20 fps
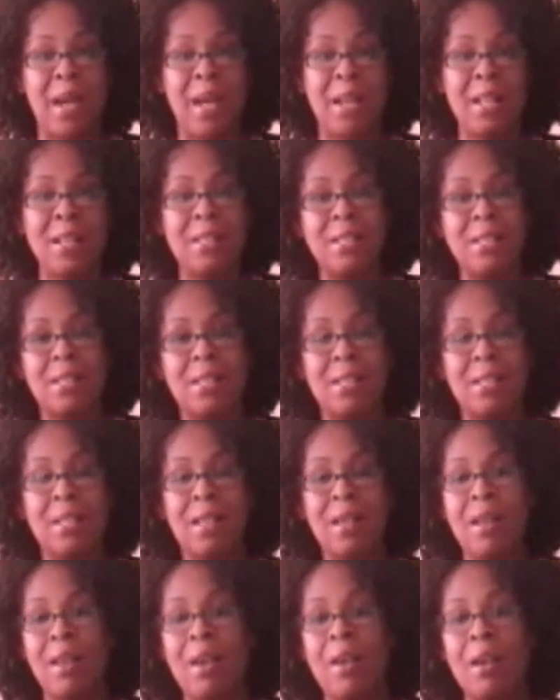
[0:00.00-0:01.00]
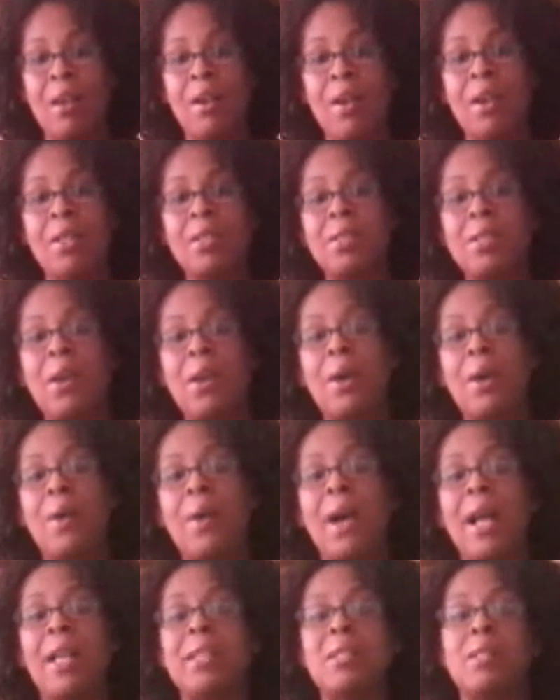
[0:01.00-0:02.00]
months or
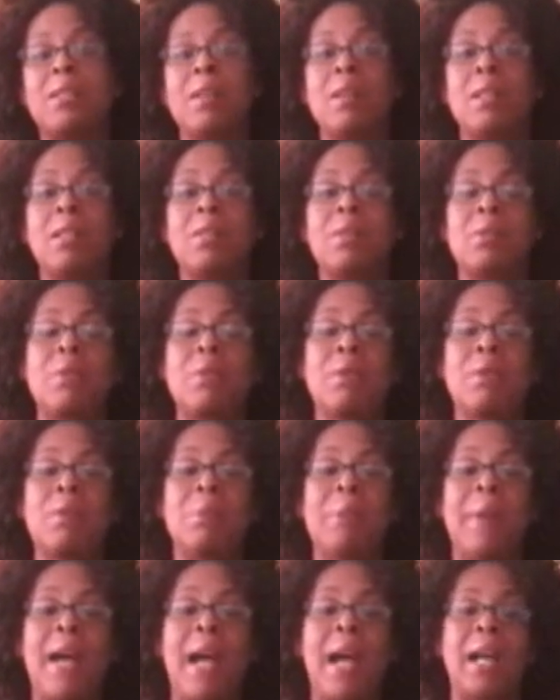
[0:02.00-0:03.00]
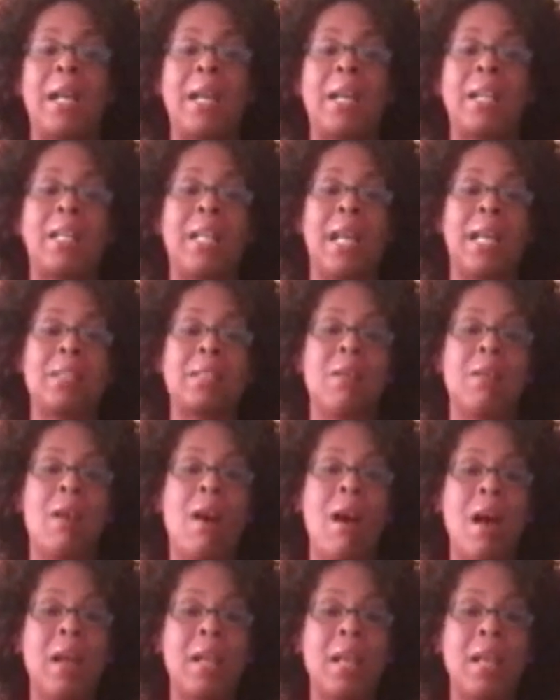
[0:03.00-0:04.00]
so. I started school back last
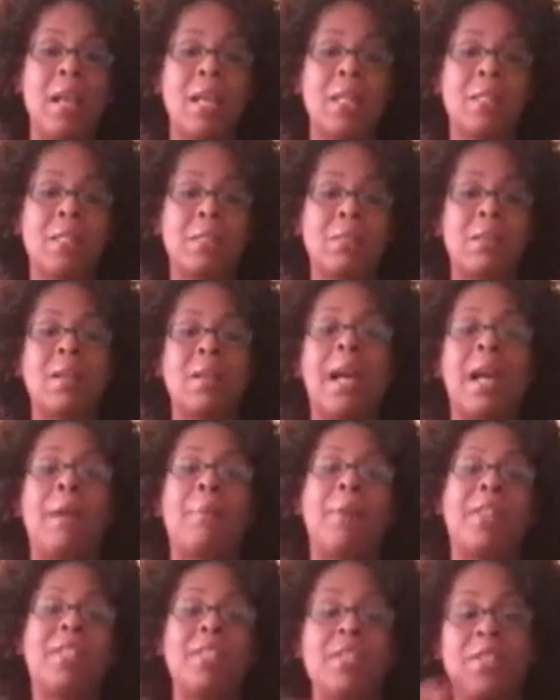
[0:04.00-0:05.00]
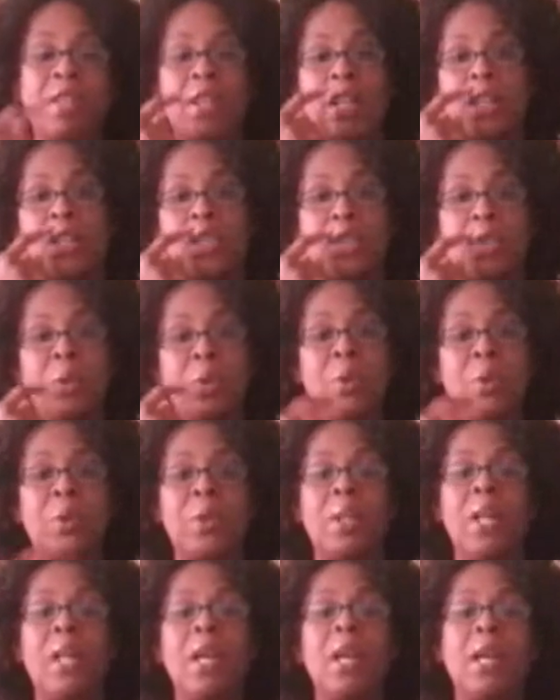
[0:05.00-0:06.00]
August, or I registered in
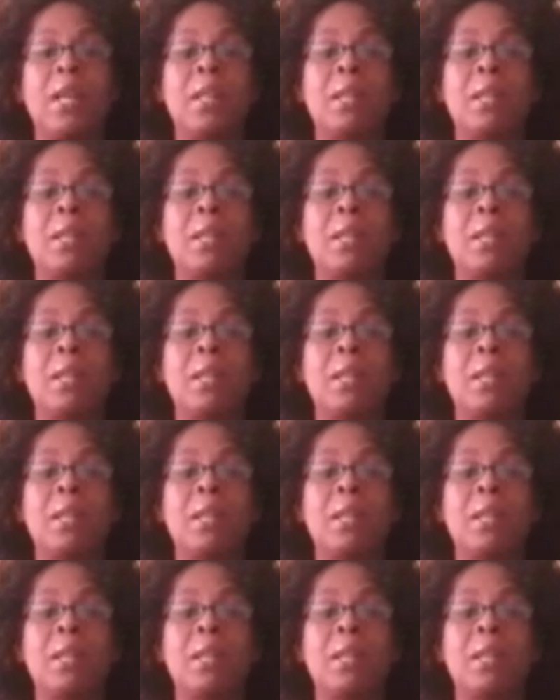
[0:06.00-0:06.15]
June.